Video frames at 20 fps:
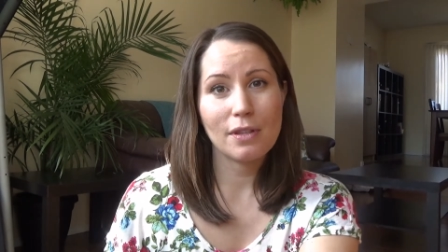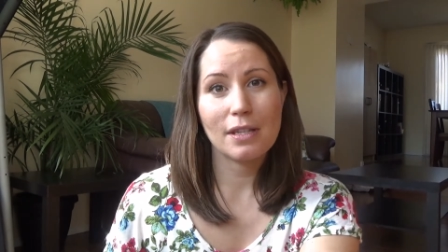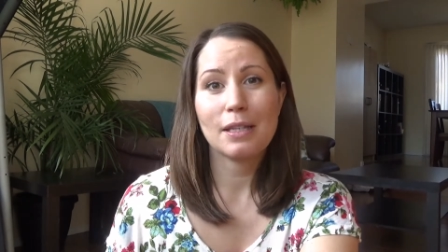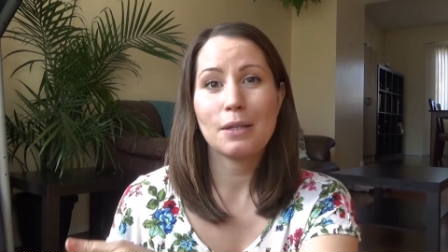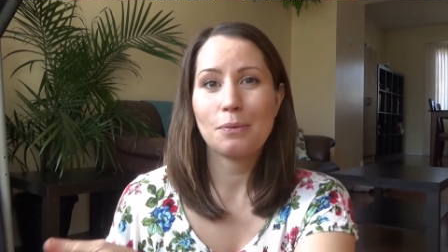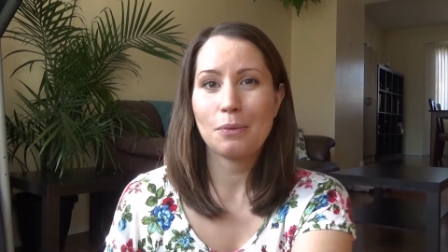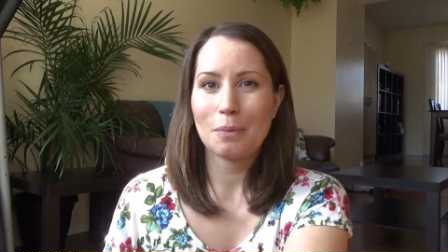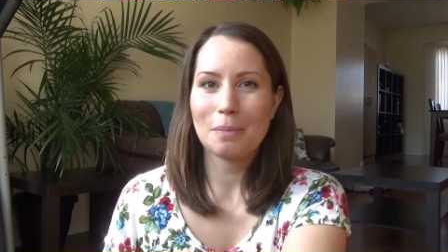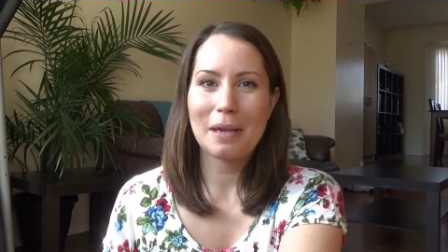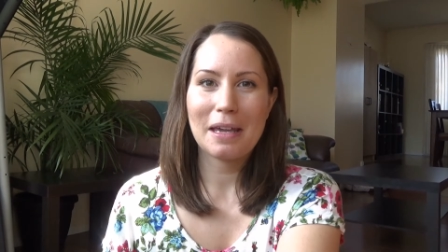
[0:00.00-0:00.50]

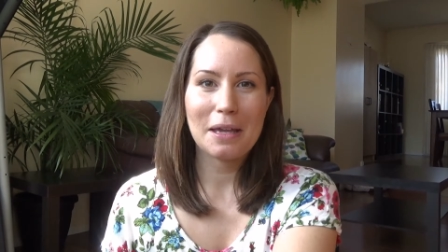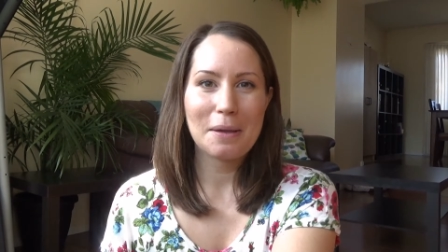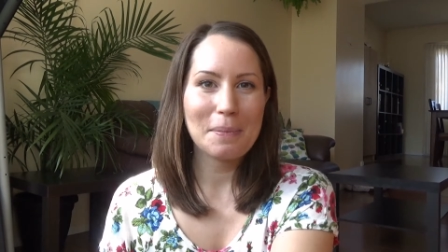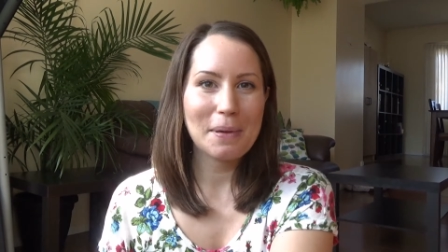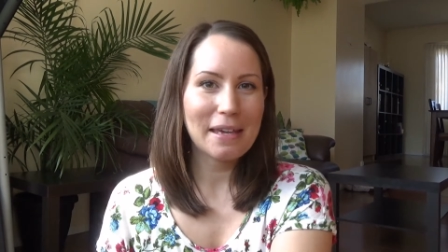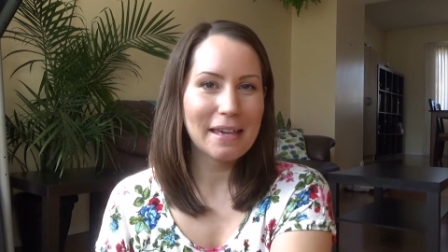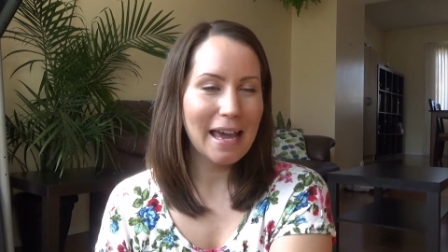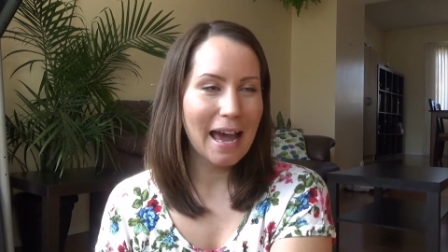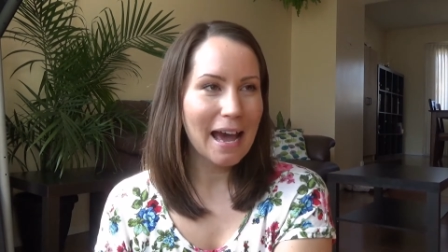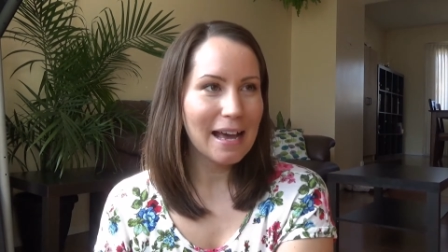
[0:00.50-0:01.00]
this will make
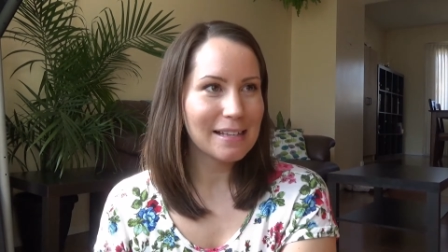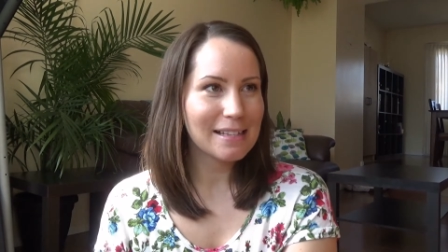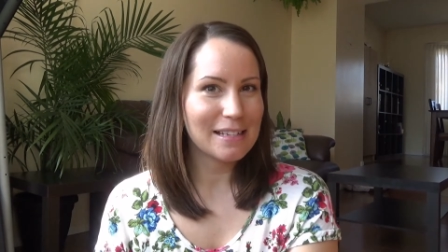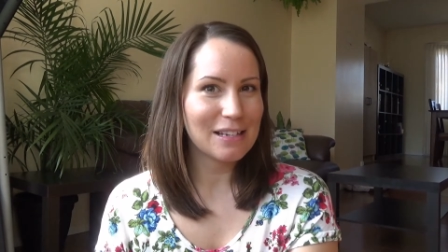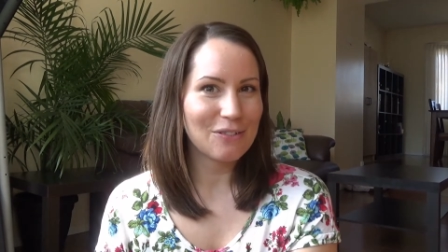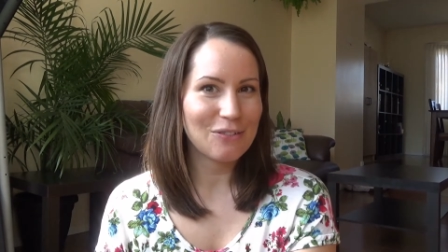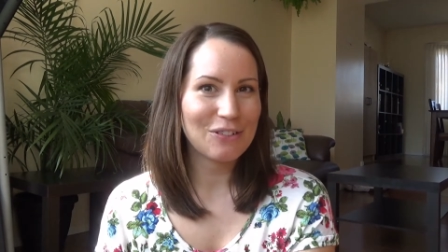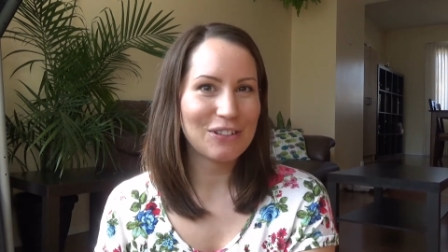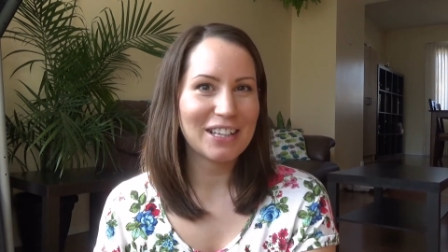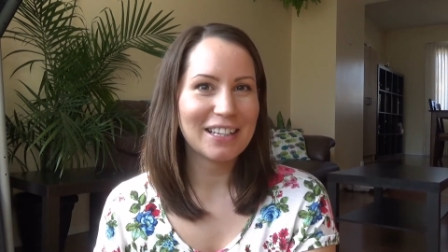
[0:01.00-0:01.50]
me
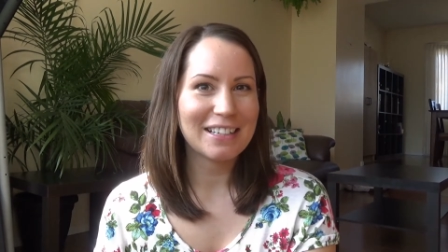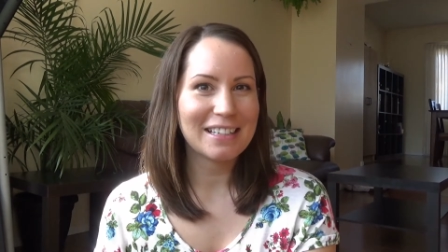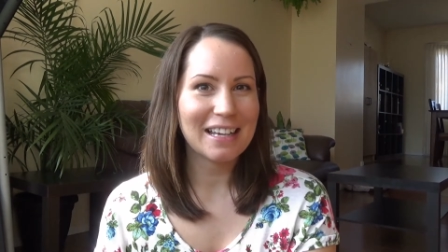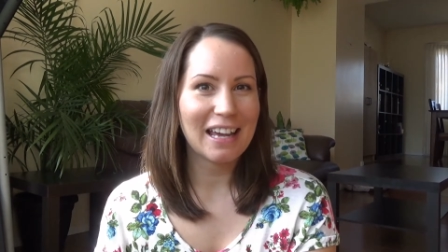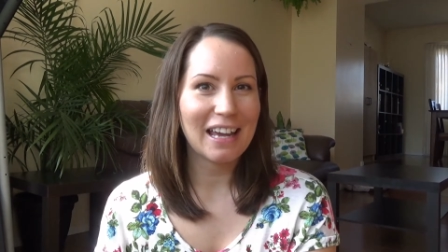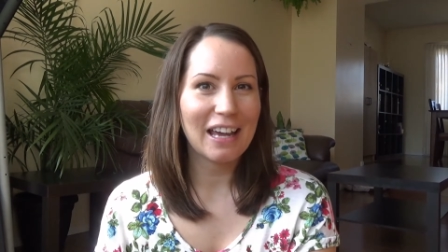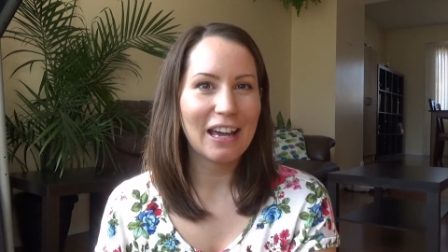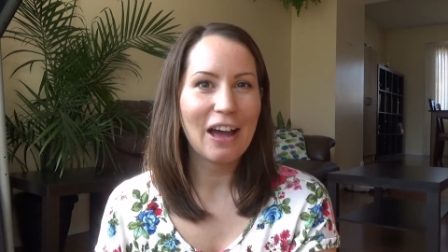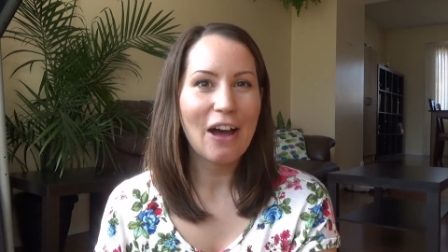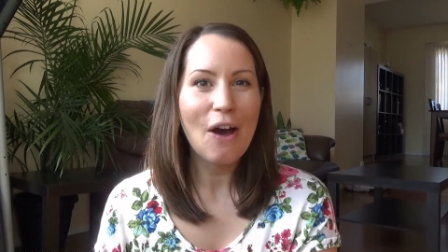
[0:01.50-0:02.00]
gassy for the
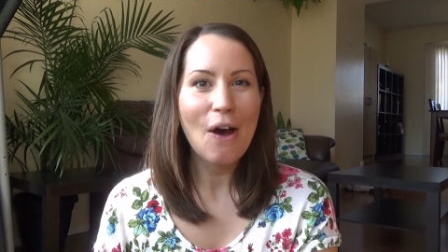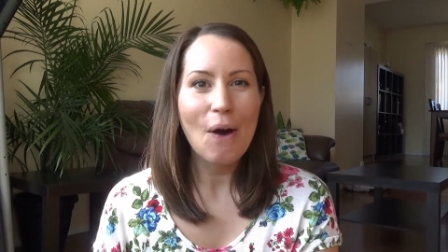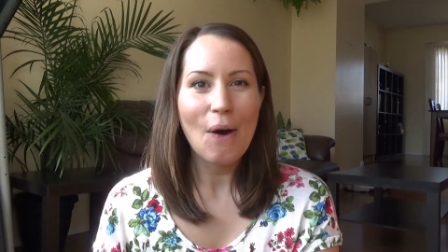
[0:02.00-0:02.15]
day.